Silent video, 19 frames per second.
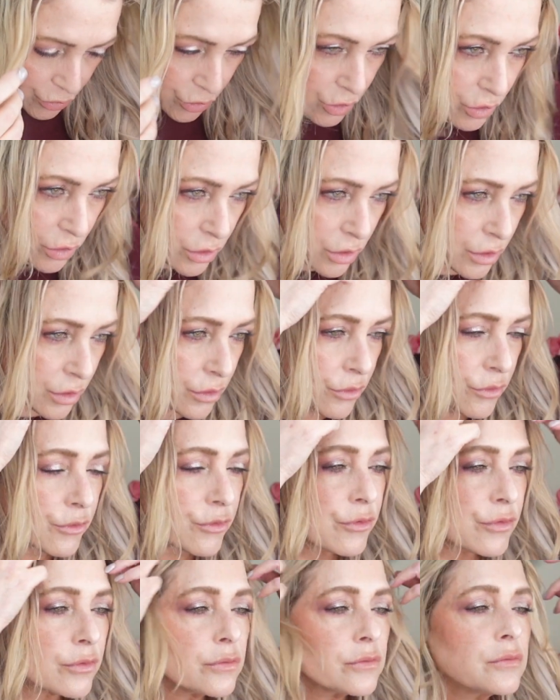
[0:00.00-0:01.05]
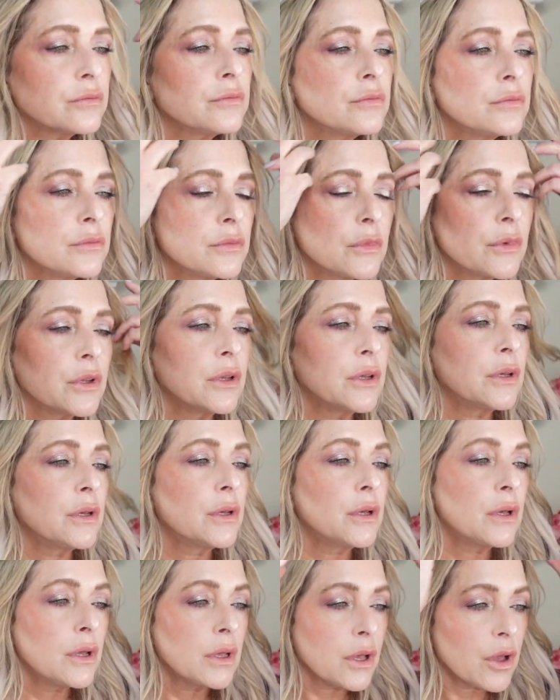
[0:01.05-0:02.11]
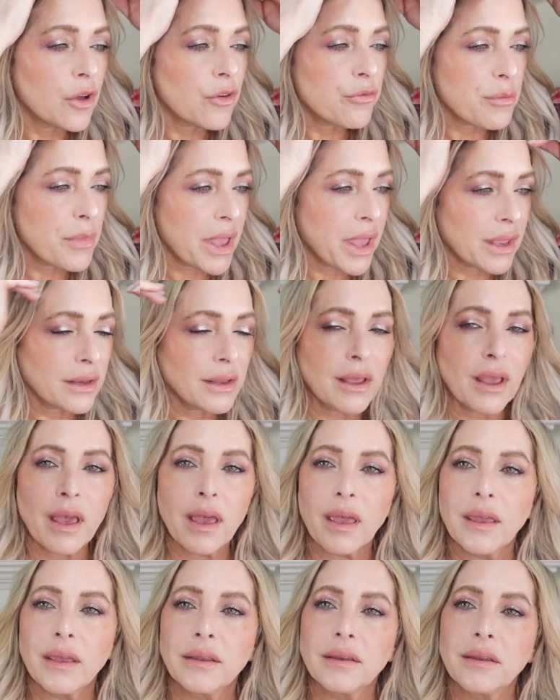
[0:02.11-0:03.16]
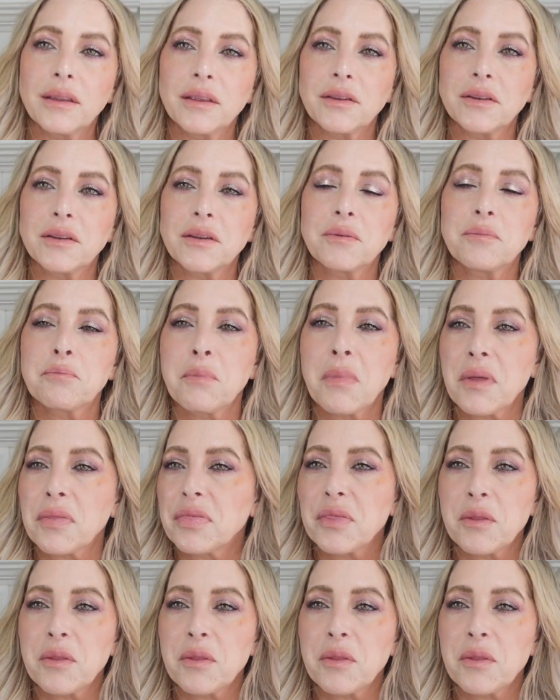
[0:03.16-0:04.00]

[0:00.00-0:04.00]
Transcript: the good of of mankind and